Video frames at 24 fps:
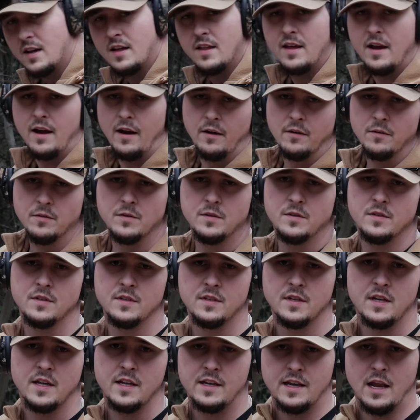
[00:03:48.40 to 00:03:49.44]
There.
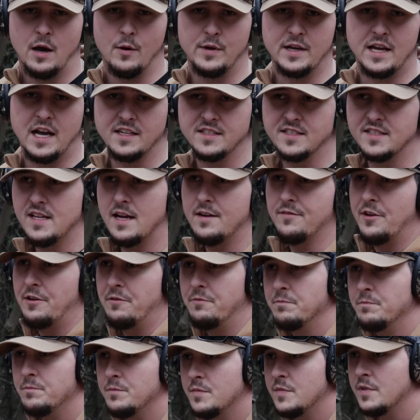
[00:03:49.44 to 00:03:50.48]
Now we got 7.
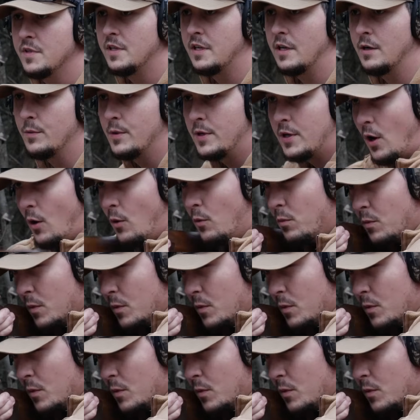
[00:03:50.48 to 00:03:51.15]
Here we go.